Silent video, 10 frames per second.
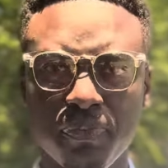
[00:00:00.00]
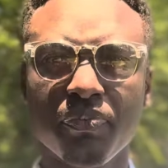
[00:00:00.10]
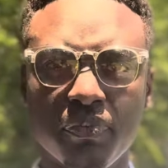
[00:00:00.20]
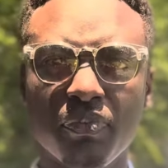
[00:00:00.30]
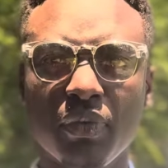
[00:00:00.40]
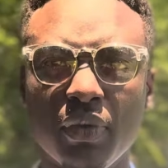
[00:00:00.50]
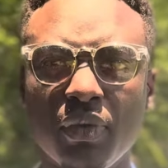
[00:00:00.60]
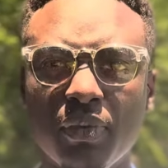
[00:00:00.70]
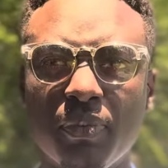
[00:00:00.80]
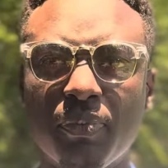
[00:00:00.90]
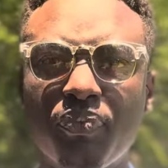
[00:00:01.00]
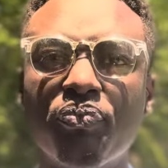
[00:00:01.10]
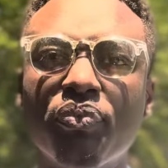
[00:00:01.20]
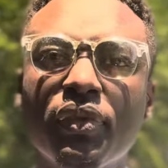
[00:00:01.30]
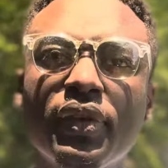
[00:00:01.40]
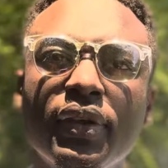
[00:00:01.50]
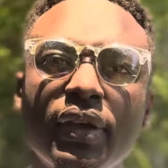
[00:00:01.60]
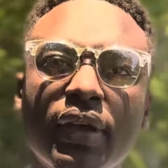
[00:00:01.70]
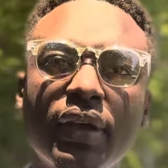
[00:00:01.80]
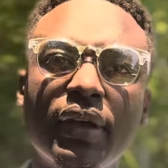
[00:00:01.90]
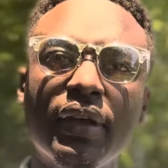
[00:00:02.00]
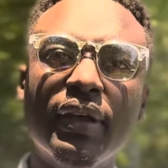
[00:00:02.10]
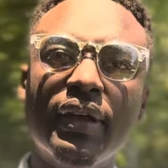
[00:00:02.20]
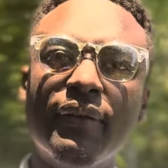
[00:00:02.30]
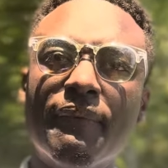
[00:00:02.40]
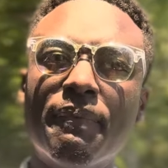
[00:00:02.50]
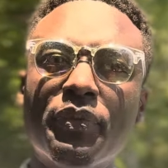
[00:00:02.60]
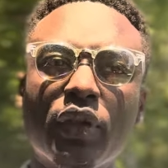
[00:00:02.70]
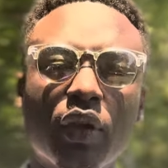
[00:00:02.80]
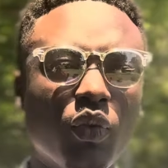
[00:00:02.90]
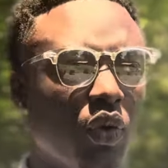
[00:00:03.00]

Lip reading: Okay, so what if we did two? Because one day is just too long.